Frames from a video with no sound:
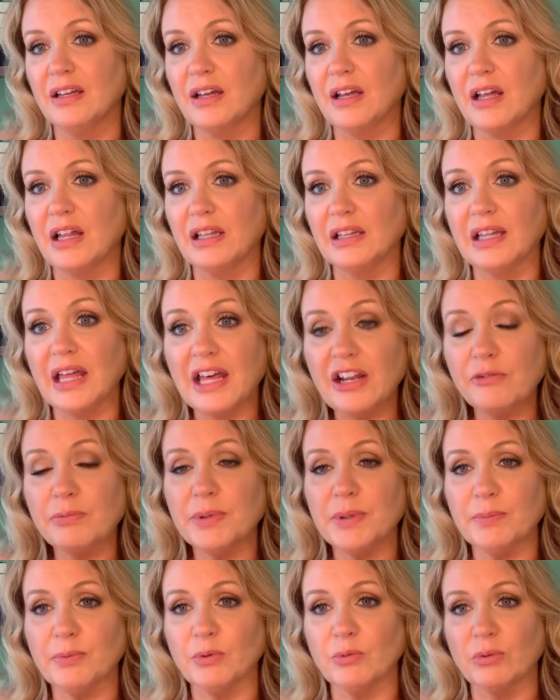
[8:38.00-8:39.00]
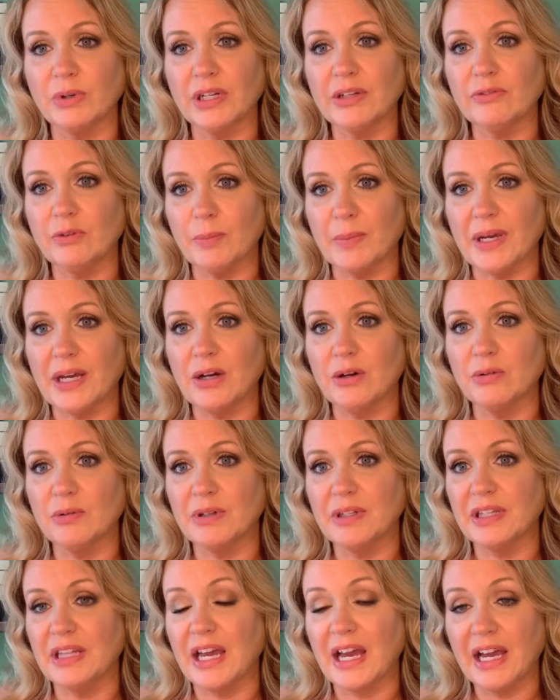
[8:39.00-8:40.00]
a lot of people rave about.
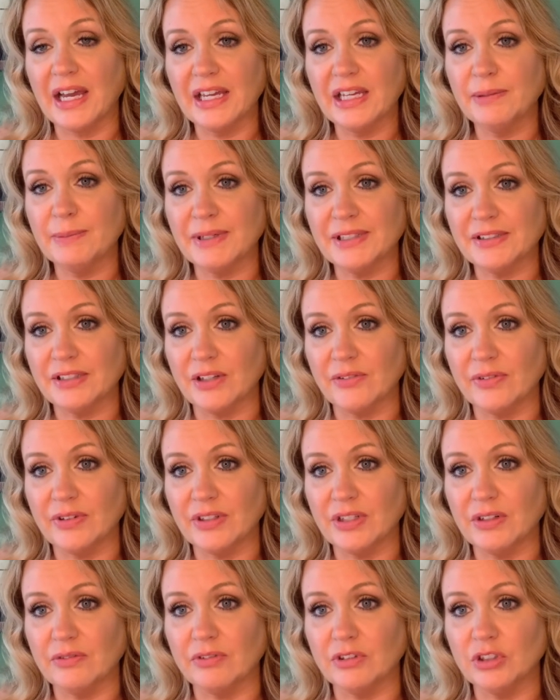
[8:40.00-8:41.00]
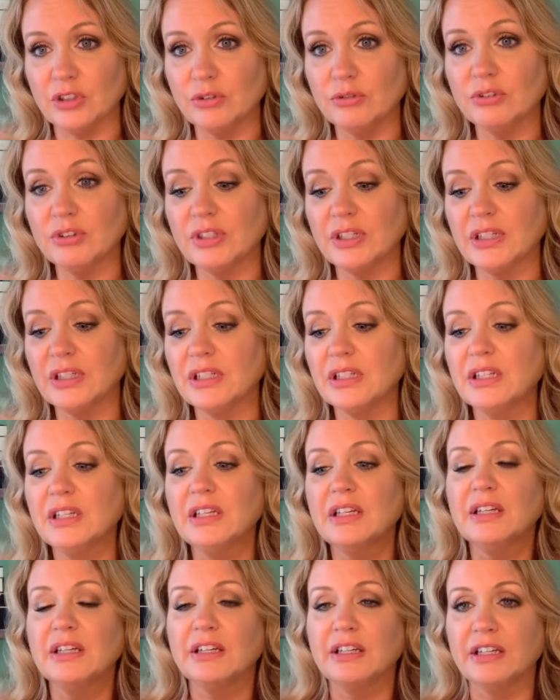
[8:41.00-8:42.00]
I myself had never used it.
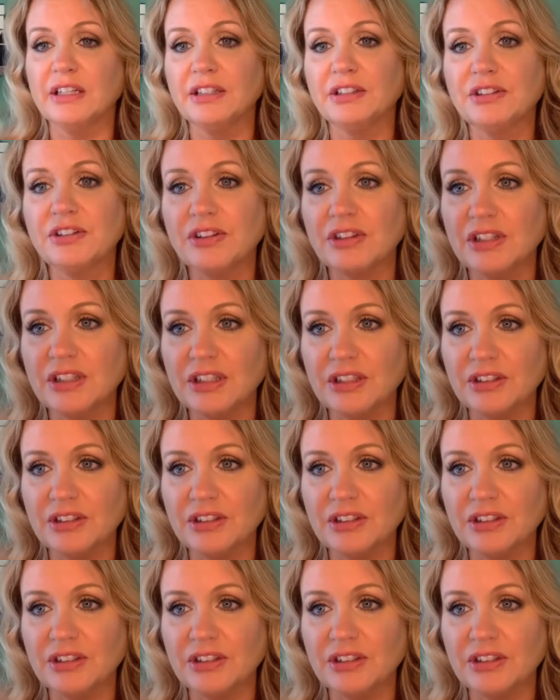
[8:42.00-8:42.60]
It's the